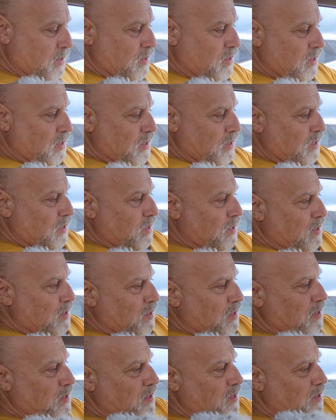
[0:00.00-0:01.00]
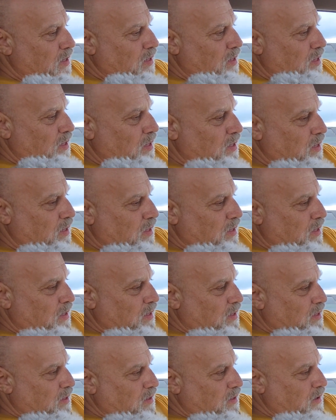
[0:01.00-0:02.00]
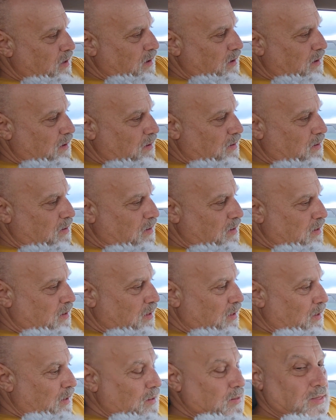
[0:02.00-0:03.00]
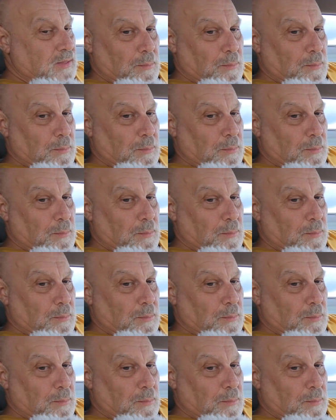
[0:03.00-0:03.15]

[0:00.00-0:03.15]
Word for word: this is again at Sam's Club. And that yeah. is how much?